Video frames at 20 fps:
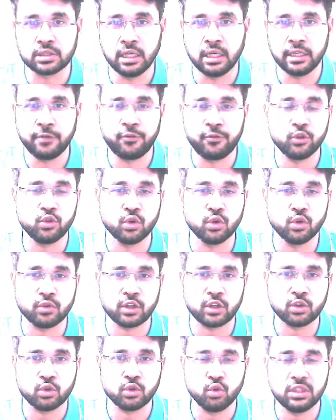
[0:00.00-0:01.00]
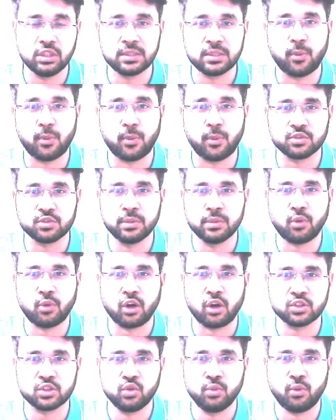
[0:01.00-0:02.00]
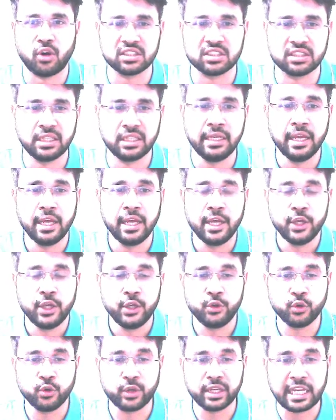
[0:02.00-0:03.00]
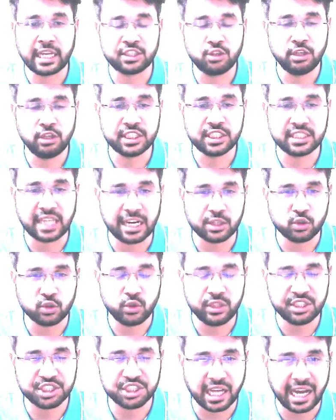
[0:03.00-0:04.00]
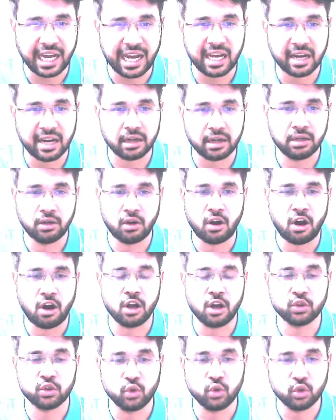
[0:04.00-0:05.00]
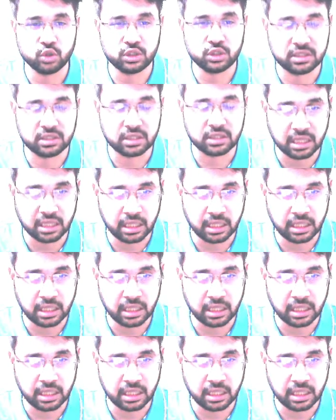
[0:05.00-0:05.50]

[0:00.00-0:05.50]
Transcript: if you don't want to do this box one, box two, box three, you can actually start doing star on those